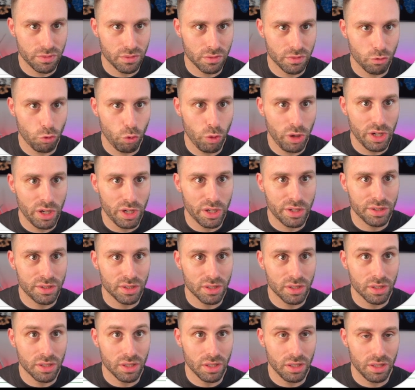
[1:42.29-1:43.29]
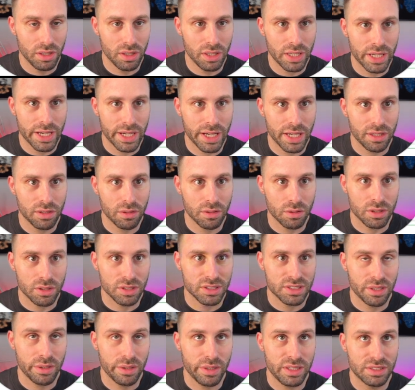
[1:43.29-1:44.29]
weird line or
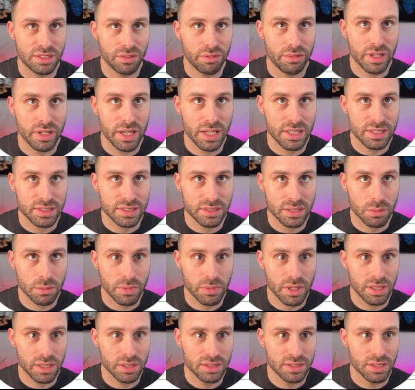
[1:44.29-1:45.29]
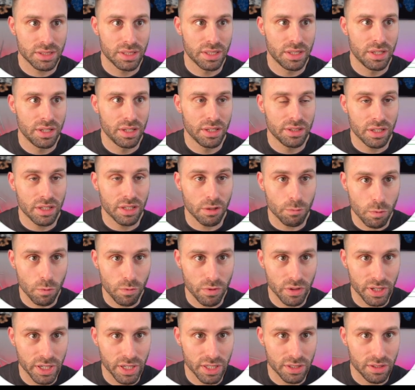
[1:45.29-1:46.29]
series of line segments, then we will
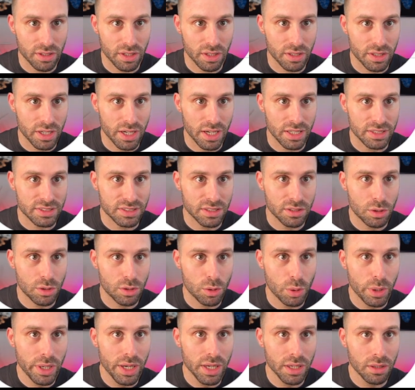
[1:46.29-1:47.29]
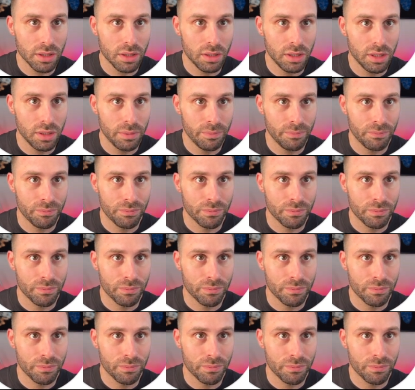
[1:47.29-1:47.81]
get a nice triangle.